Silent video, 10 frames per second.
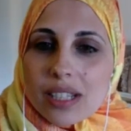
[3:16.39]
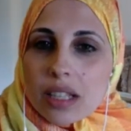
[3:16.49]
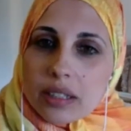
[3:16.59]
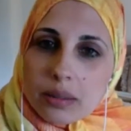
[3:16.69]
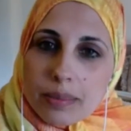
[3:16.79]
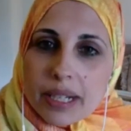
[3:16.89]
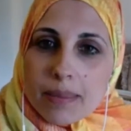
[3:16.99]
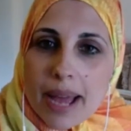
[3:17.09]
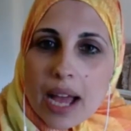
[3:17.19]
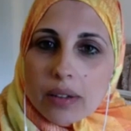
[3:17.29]
a little bit
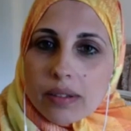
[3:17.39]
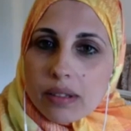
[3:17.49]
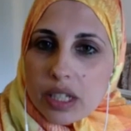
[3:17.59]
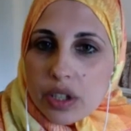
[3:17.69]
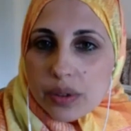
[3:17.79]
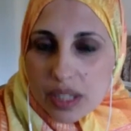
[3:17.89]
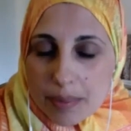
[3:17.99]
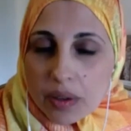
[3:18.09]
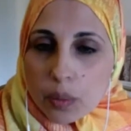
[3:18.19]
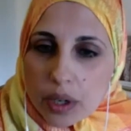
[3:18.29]
about some
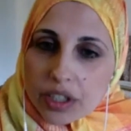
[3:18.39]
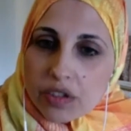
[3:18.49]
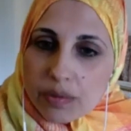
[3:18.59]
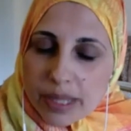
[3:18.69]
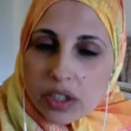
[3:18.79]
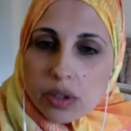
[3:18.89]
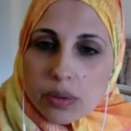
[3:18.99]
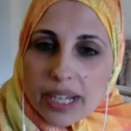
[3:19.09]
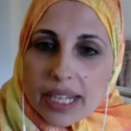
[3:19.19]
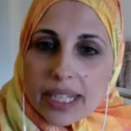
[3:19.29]
of the work you've been
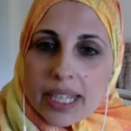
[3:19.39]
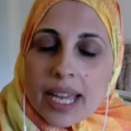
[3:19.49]
doing